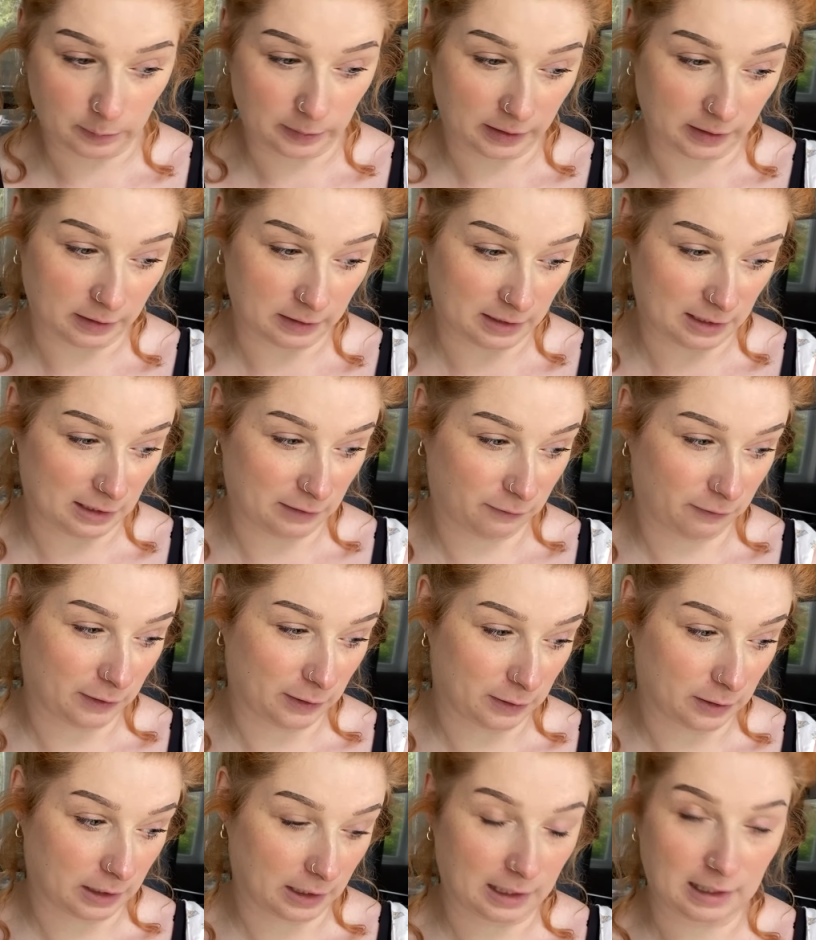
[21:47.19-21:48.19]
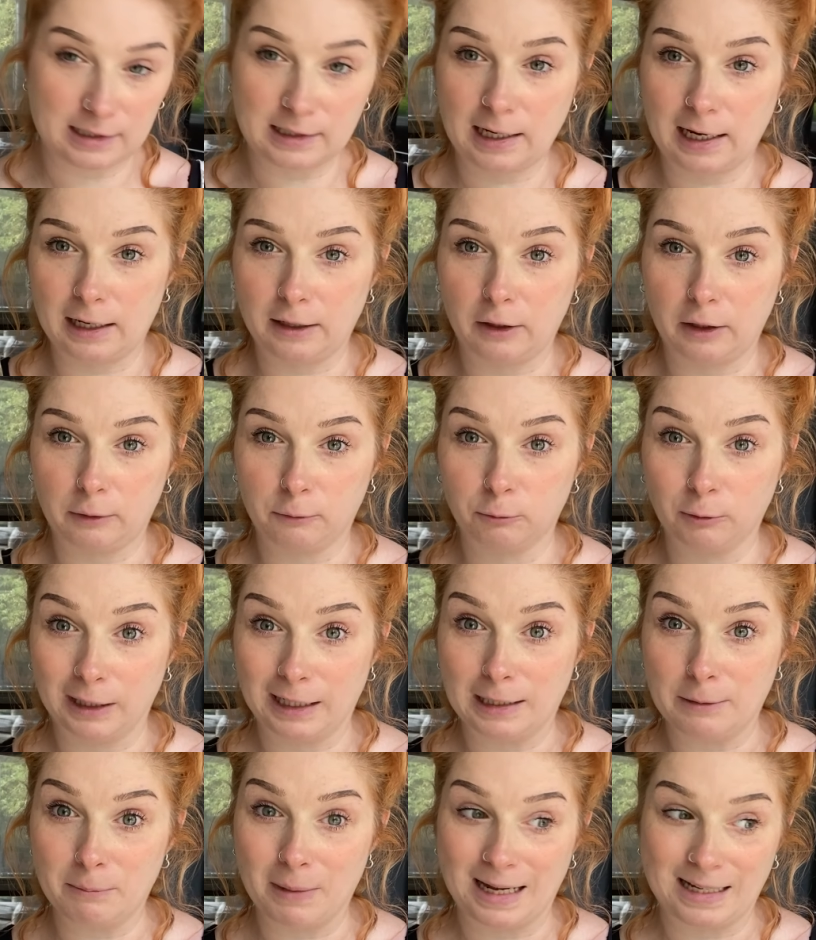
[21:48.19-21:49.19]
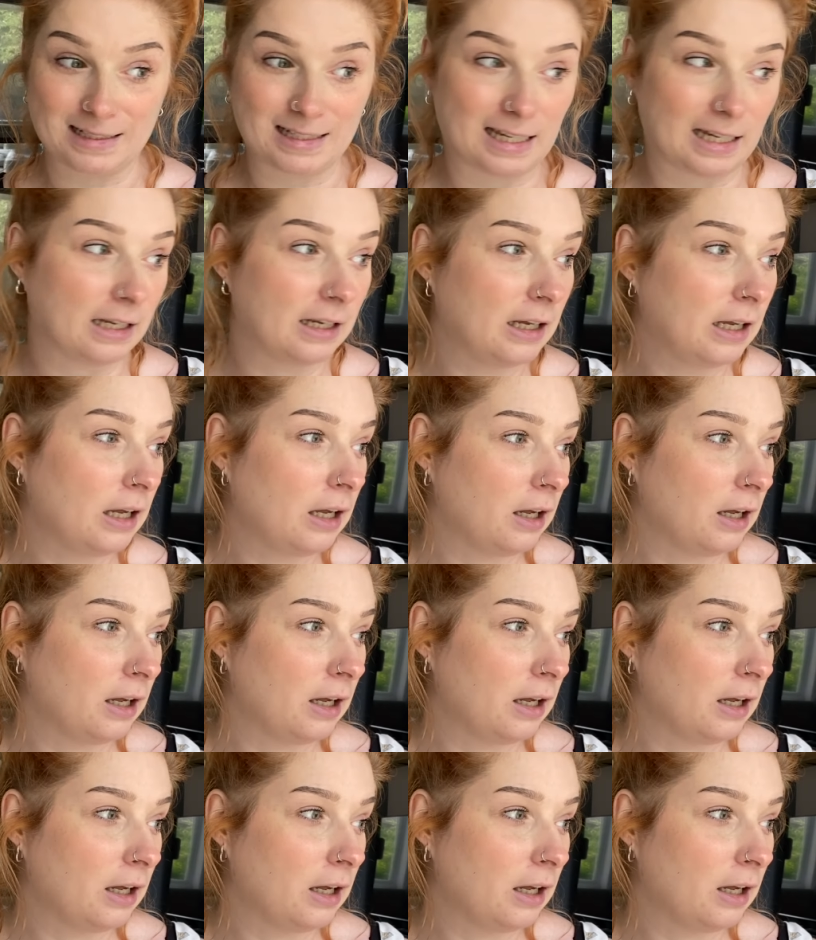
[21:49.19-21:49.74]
because it feels like it's getting like really messy.